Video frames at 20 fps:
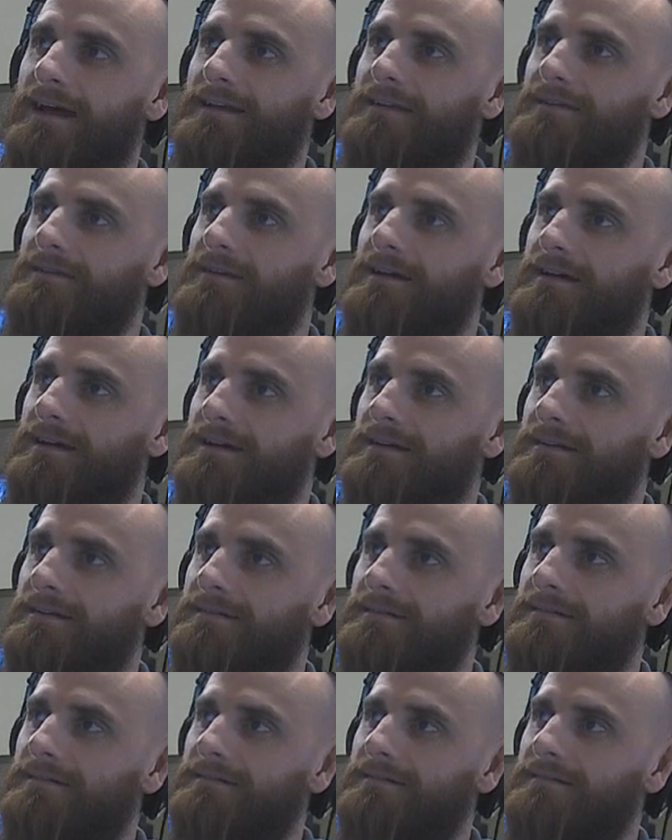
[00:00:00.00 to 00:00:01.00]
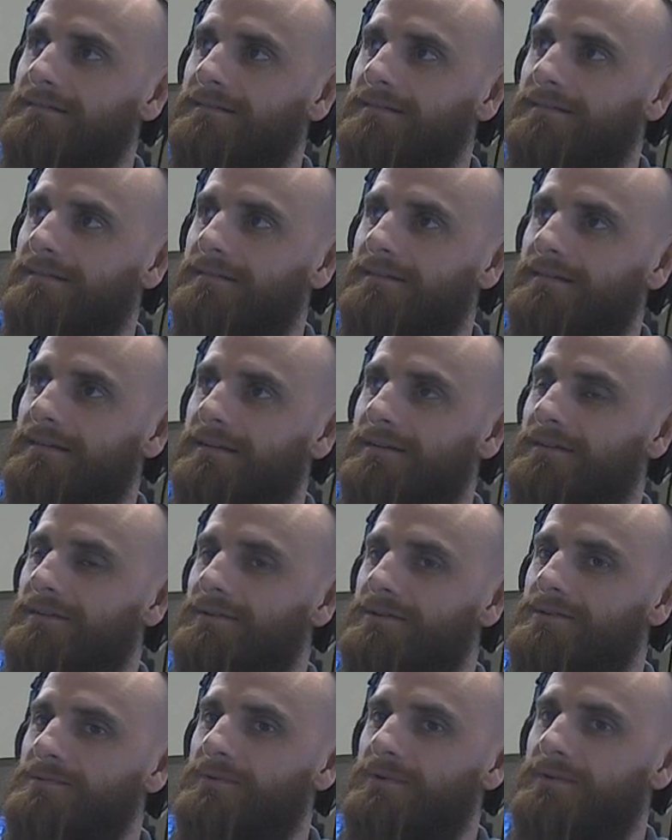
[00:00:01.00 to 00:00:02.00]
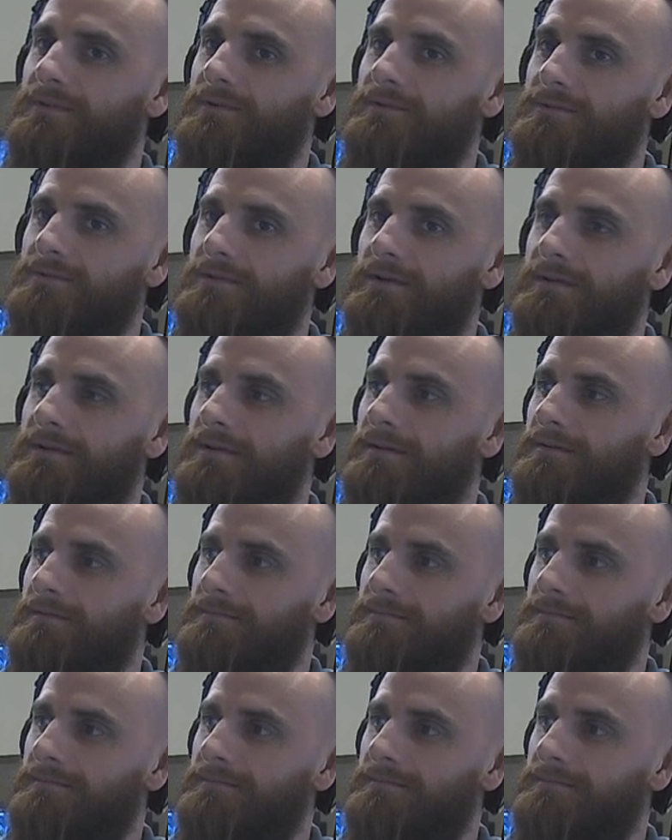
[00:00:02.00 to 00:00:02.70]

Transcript: Yeah, yeah. I could. Uh, I could use one of those right now.